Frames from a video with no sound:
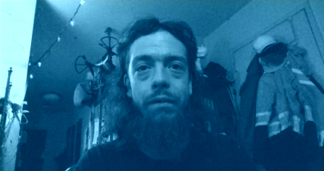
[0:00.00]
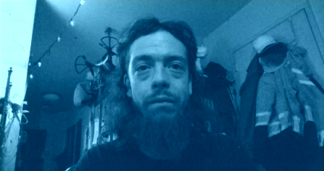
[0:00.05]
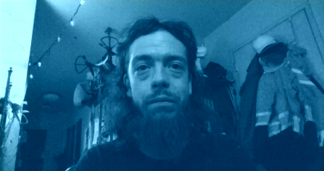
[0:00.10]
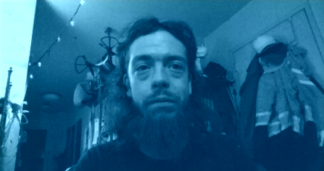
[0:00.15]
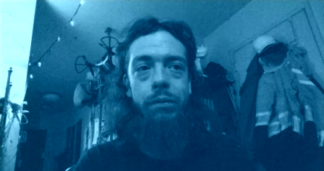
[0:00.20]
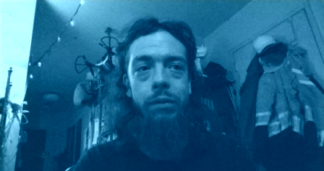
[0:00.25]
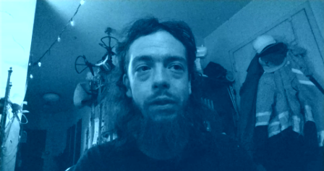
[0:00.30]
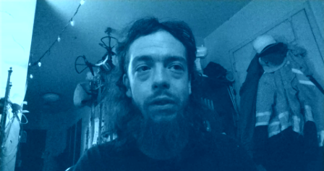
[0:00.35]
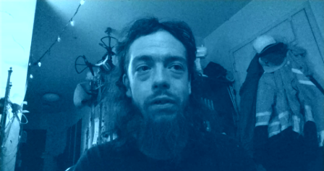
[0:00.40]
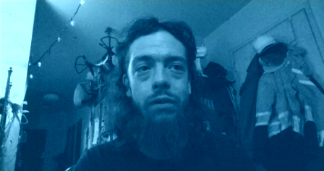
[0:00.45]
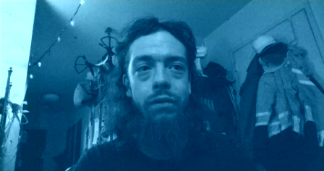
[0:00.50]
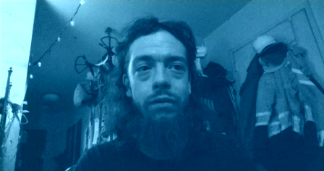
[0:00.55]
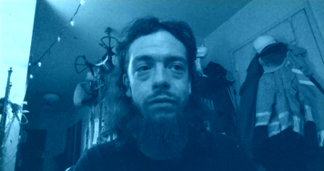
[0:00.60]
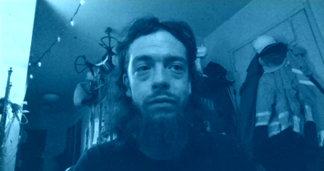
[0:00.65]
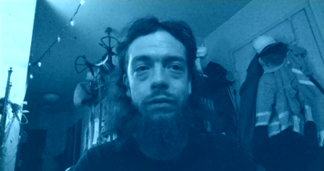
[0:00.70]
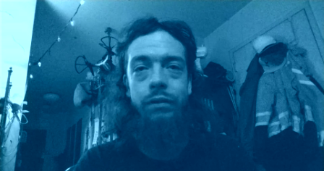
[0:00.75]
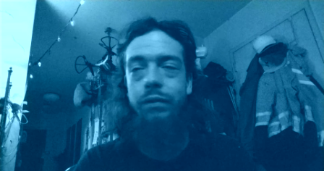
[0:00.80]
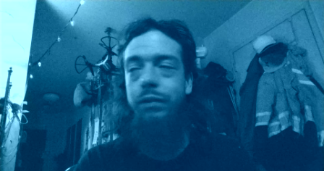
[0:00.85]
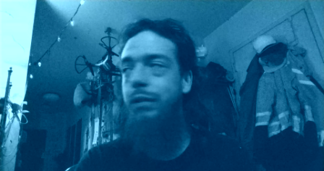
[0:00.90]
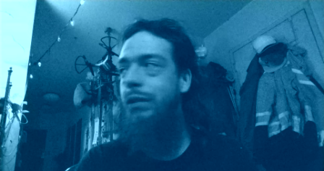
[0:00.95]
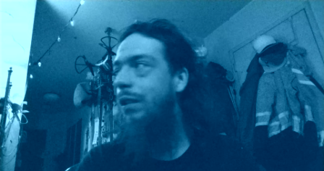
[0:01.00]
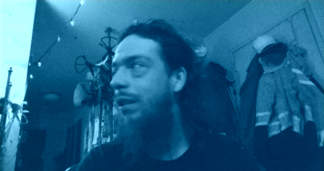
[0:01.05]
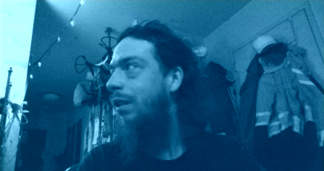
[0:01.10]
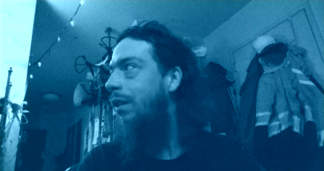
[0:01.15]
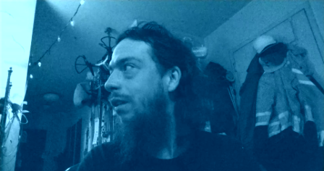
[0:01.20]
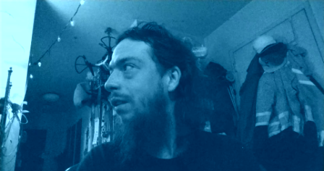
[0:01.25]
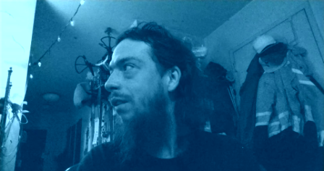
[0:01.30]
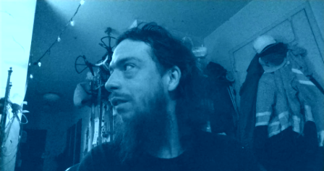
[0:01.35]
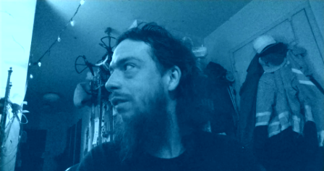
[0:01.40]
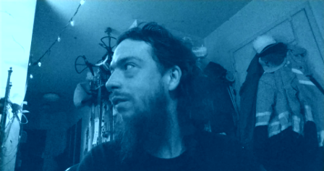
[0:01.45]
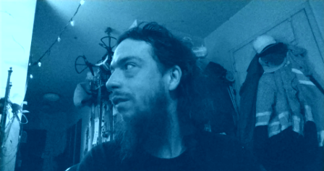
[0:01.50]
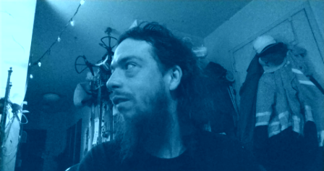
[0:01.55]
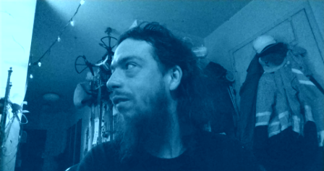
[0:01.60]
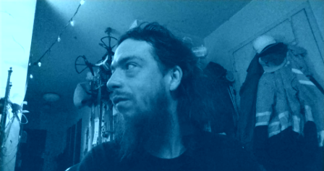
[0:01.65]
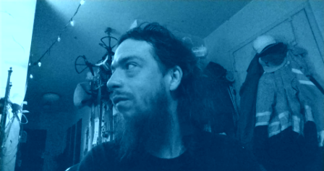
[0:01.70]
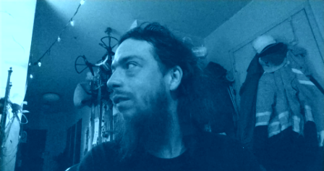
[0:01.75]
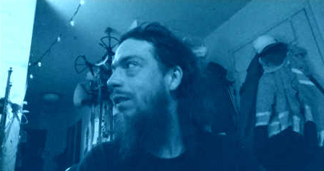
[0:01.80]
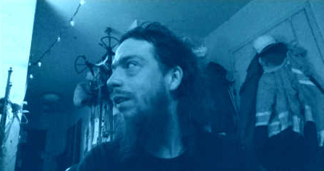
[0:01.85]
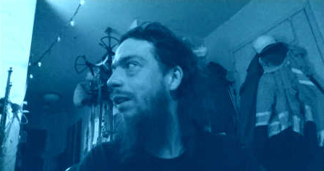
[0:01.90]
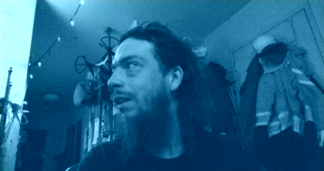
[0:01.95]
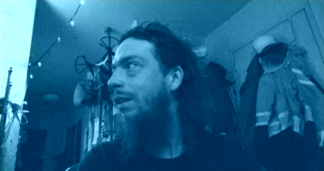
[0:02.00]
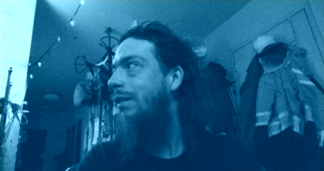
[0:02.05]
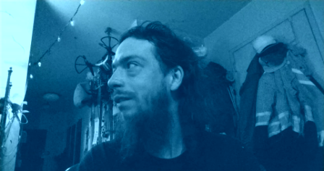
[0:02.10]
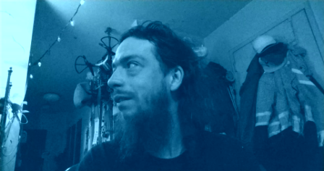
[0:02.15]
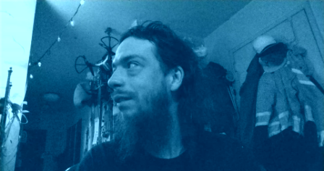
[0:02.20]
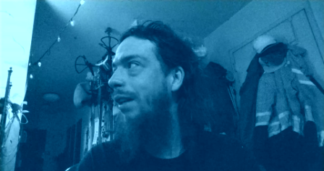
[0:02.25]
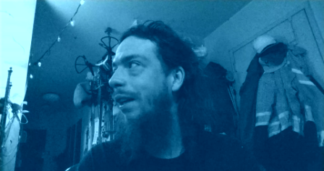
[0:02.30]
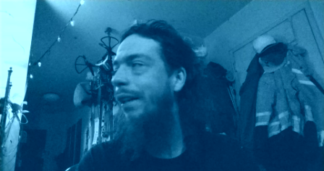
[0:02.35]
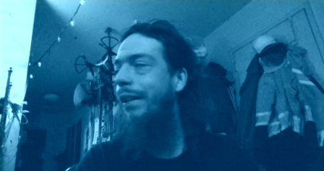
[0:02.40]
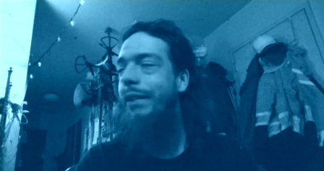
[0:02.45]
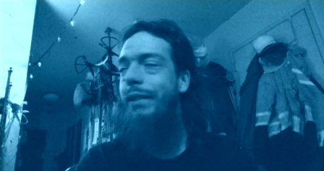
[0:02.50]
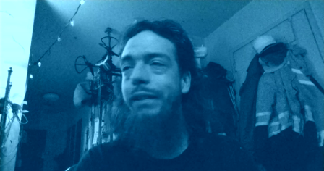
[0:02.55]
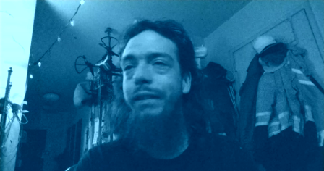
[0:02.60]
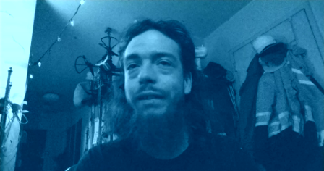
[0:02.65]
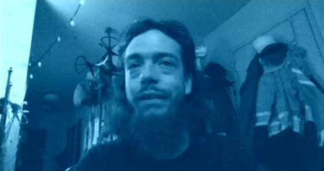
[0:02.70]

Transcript: from the cold. So instead,